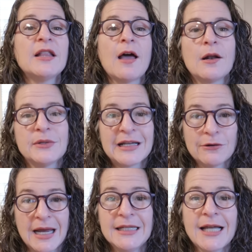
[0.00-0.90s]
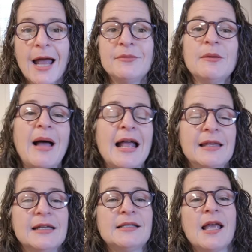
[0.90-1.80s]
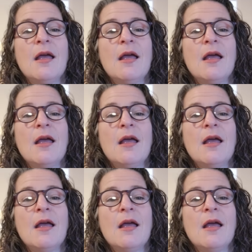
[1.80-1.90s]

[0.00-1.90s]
I thought it was a great time to buy this